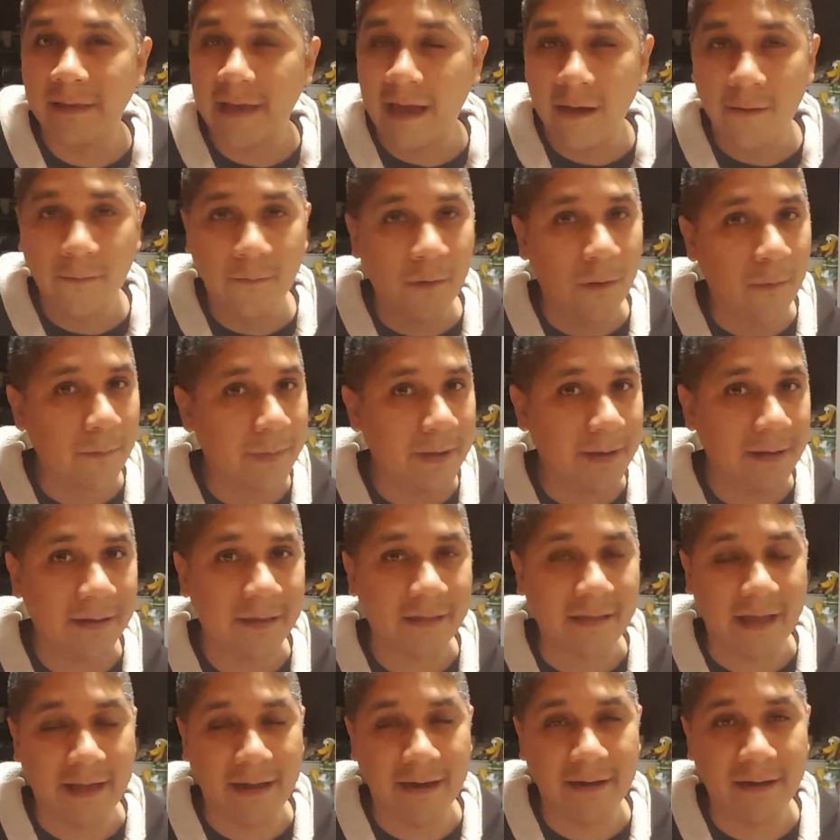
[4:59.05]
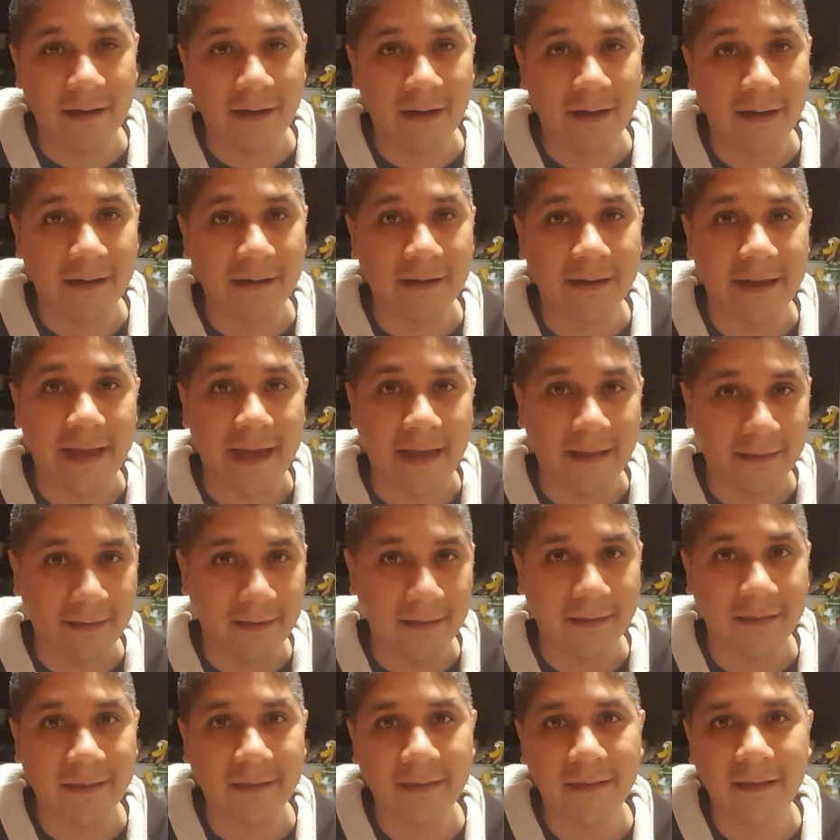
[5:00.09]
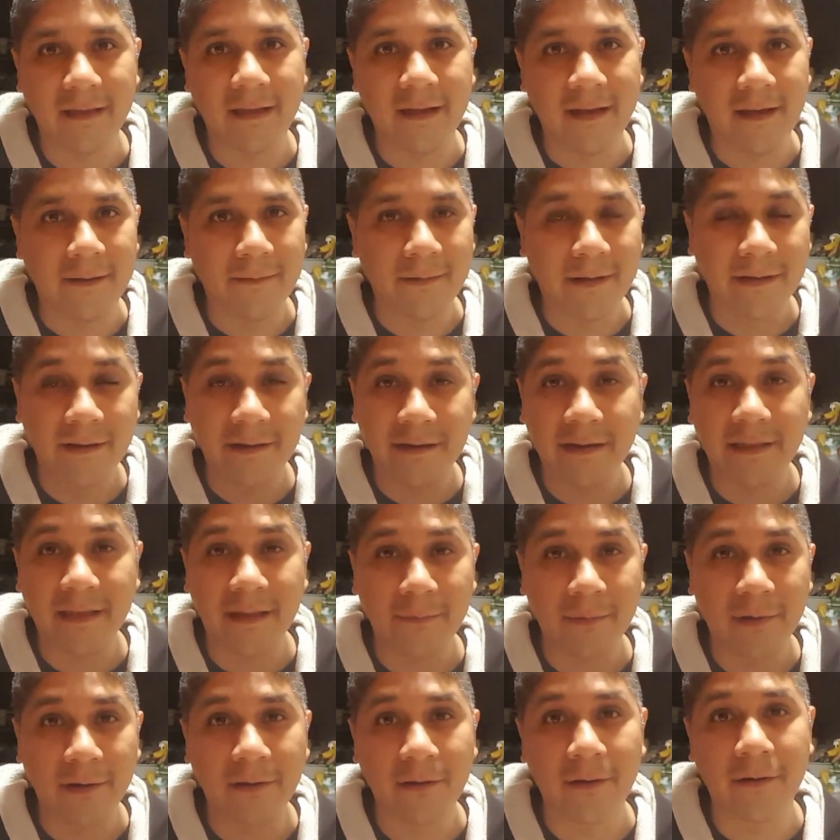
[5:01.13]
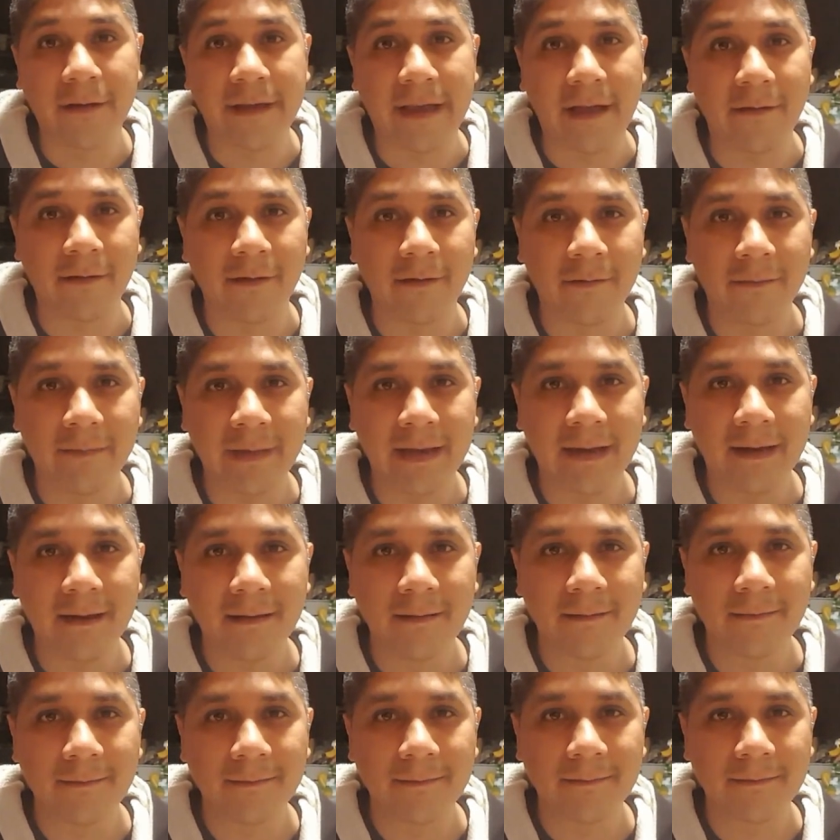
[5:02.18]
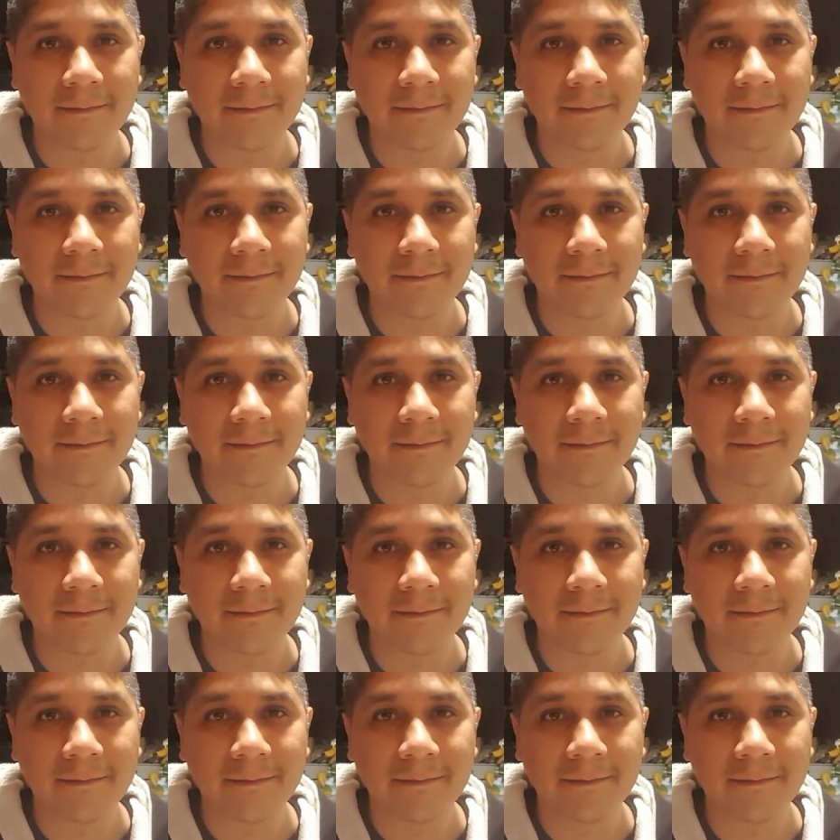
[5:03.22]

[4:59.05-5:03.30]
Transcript: That won't be decided on at this on the December 3rd council meeting.